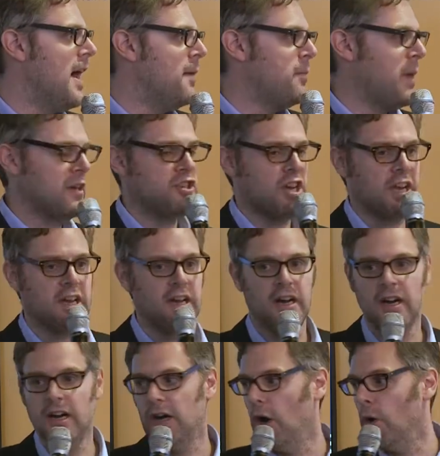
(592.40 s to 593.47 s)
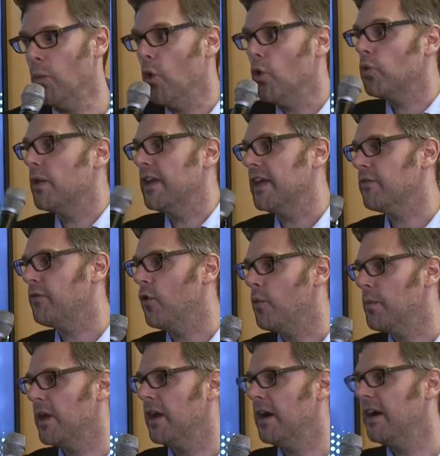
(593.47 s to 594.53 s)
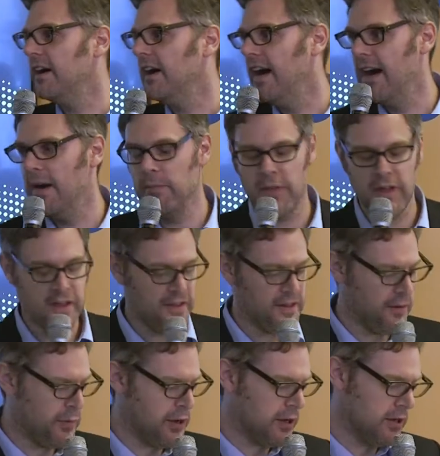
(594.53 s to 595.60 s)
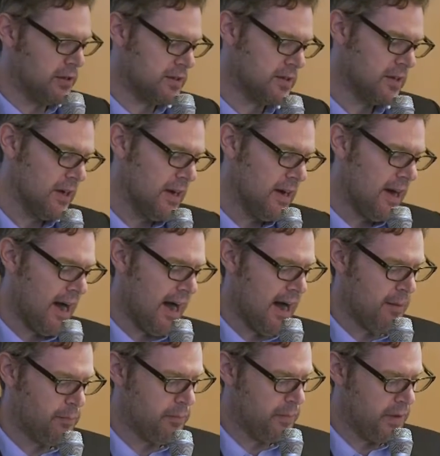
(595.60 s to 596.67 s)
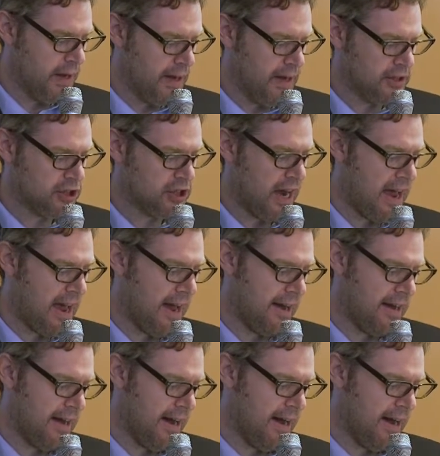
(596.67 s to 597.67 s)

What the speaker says: magic award-winning formula that we could share.